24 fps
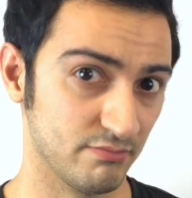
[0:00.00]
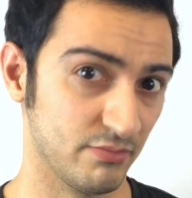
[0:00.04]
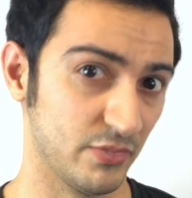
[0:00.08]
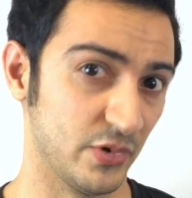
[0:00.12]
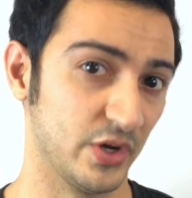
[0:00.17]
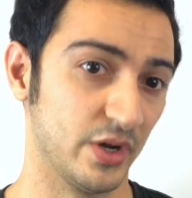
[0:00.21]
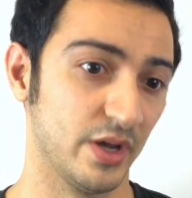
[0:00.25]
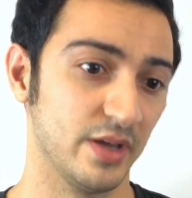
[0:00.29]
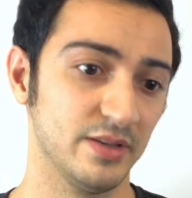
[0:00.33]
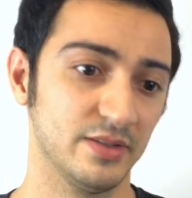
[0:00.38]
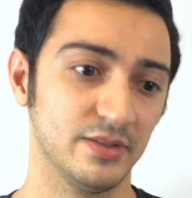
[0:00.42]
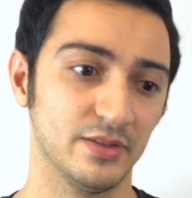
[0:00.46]

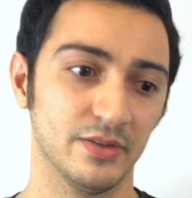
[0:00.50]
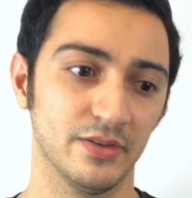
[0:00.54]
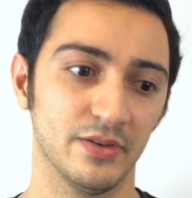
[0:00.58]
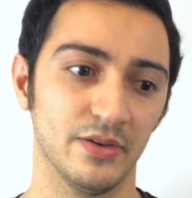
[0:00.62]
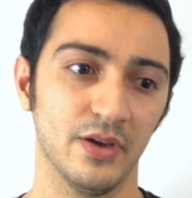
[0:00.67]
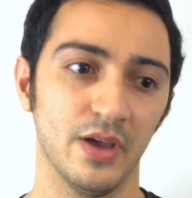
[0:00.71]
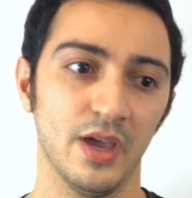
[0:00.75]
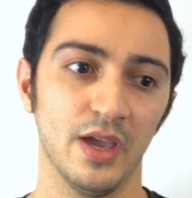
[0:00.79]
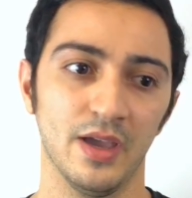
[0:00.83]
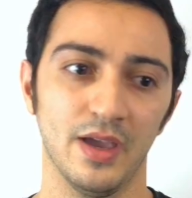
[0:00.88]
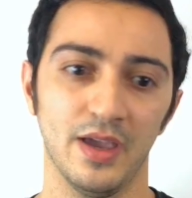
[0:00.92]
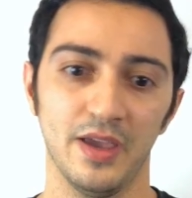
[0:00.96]
Okay, so
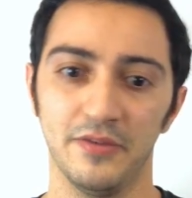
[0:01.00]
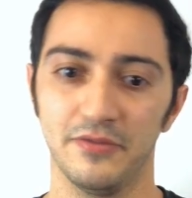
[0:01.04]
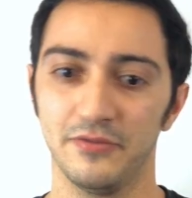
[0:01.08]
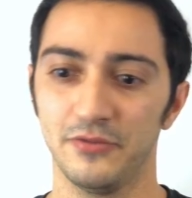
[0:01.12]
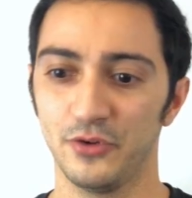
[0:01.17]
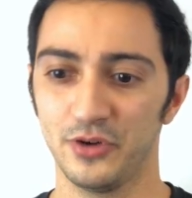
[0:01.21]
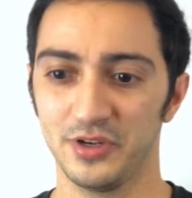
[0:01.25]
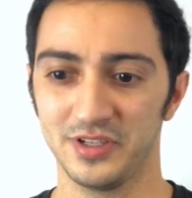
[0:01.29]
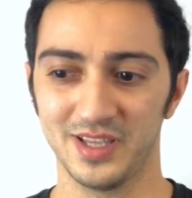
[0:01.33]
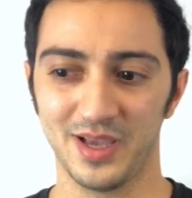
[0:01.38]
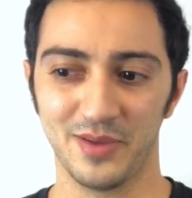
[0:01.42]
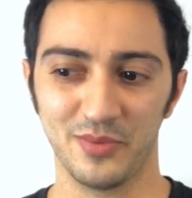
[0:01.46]
if,
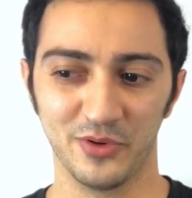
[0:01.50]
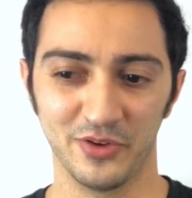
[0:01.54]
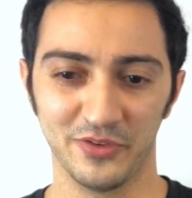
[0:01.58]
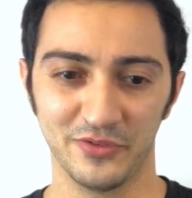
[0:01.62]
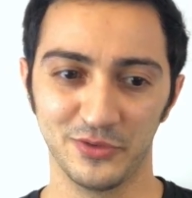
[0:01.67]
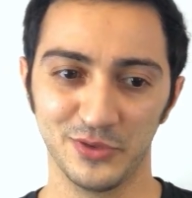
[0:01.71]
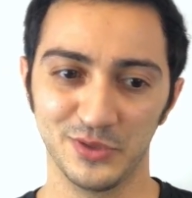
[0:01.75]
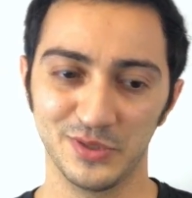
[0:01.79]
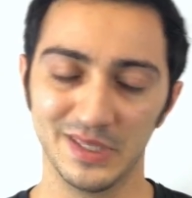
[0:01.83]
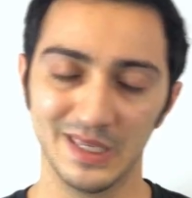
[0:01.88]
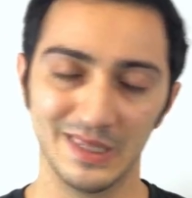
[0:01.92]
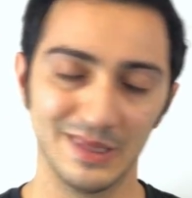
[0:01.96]
for example, if
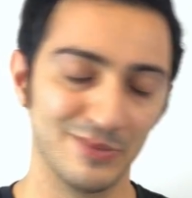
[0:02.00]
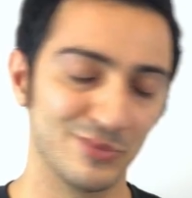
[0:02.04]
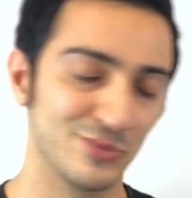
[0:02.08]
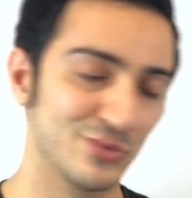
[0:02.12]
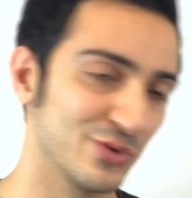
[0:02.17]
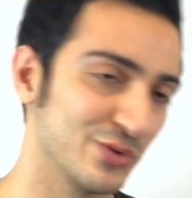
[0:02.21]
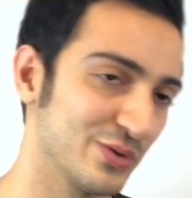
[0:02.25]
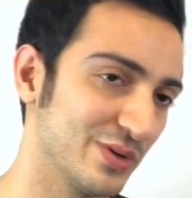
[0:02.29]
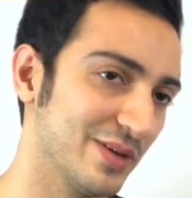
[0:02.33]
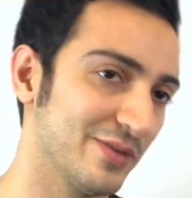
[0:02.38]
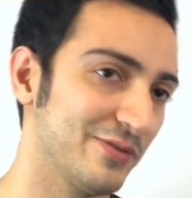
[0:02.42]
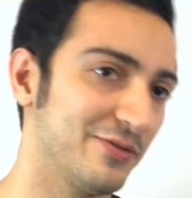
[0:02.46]
you send them
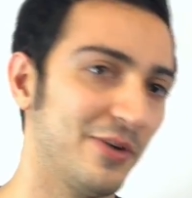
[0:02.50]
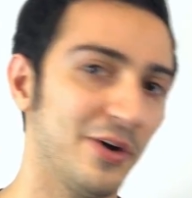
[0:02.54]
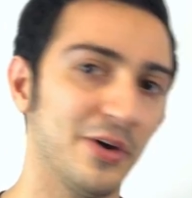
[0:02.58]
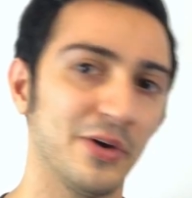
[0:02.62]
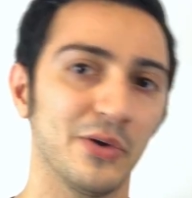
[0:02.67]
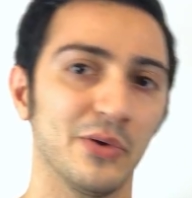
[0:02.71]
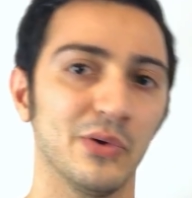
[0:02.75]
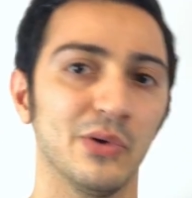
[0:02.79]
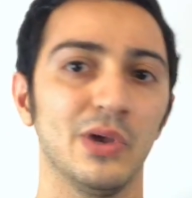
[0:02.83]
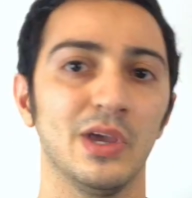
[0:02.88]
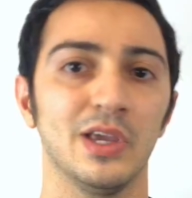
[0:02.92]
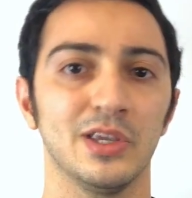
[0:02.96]
through a
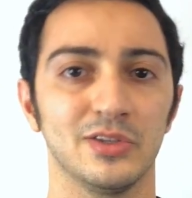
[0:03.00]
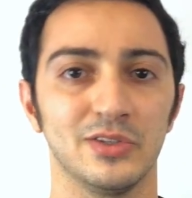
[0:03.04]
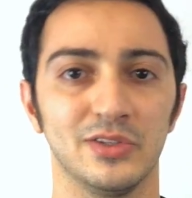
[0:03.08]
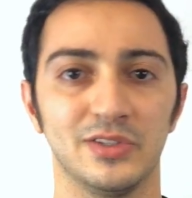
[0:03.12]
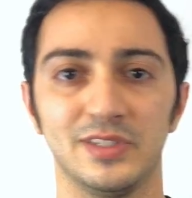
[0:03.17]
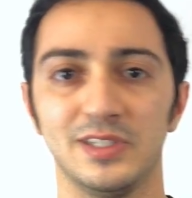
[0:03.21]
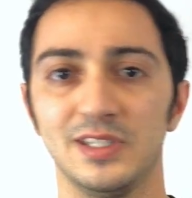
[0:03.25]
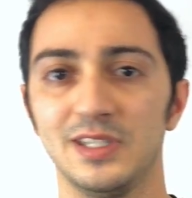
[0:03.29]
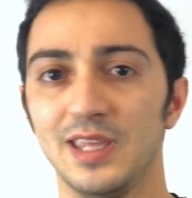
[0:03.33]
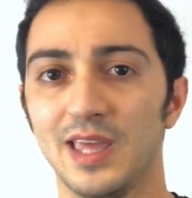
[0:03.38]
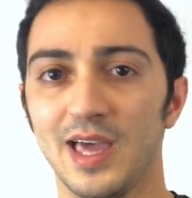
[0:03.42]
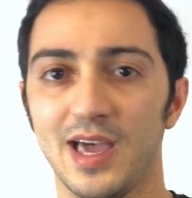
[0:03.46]
funnel, you
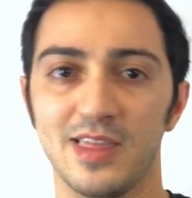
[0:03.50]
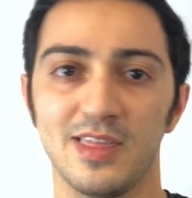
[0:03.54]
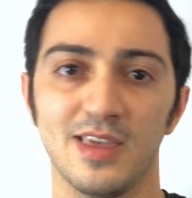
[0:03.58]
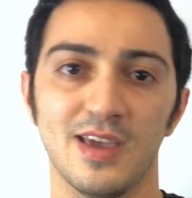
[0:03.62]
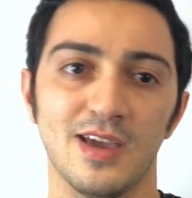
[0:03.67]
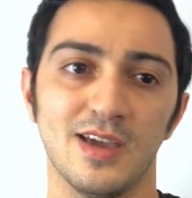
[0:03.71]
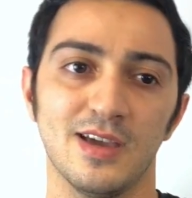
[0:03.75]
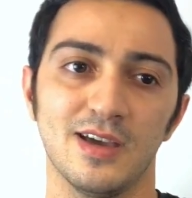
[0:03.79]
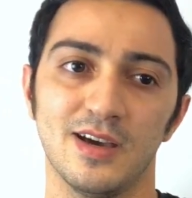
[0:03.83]
see that